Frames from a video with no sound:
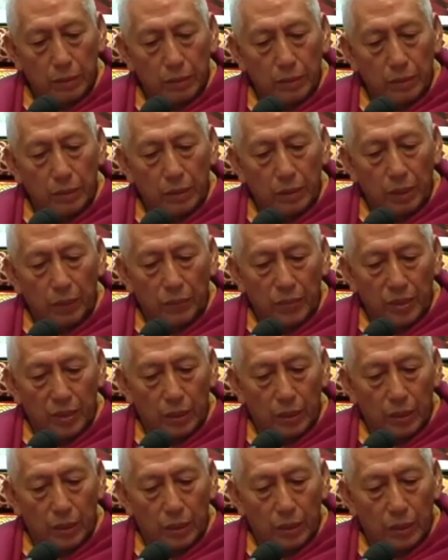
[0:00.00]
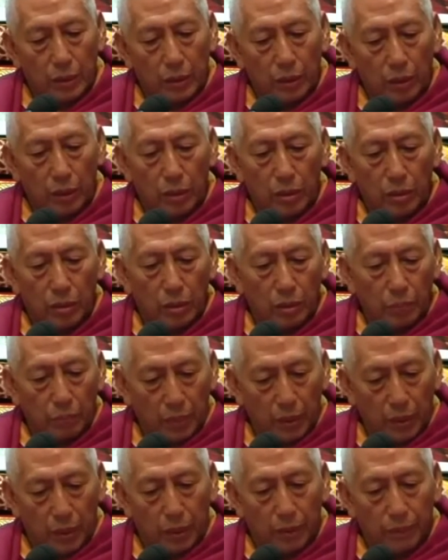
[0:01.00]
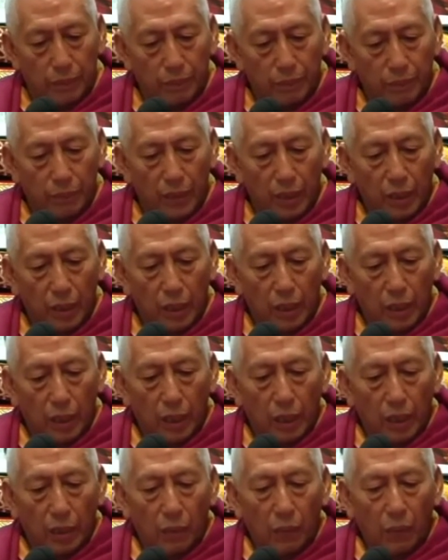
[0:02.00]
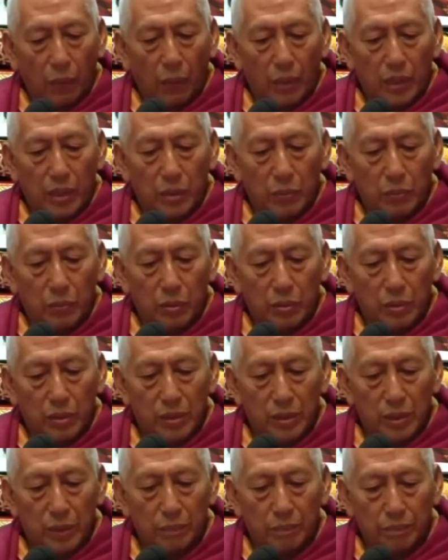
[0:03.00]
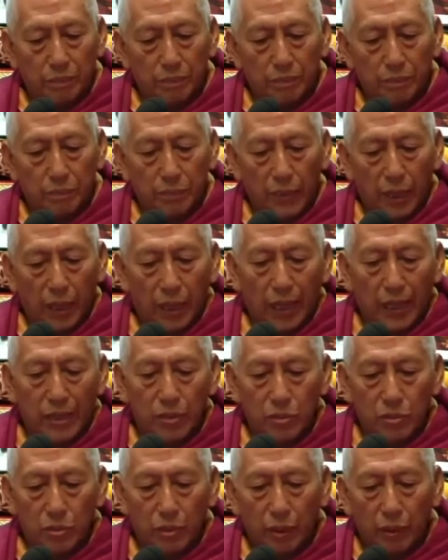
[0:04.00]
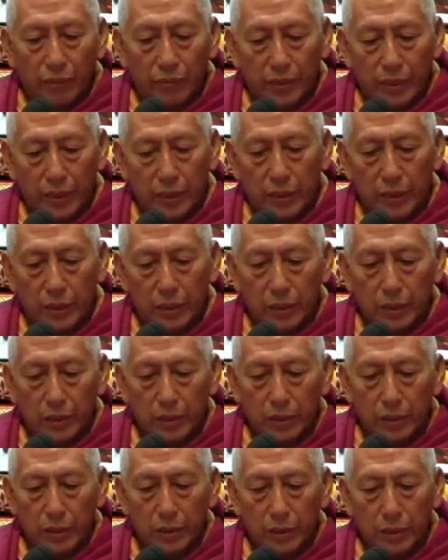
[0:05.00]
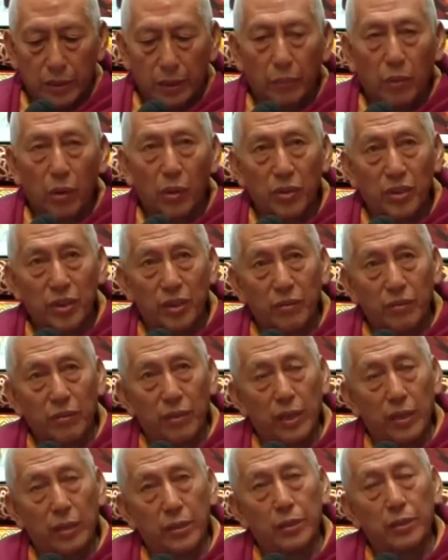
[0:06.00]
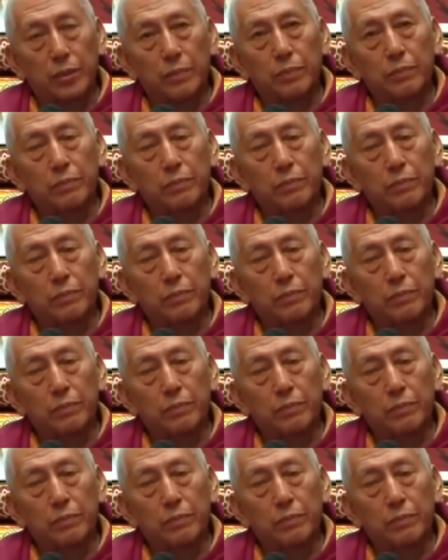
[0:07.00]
subject or topic, what Buddhism has to offer the modern world.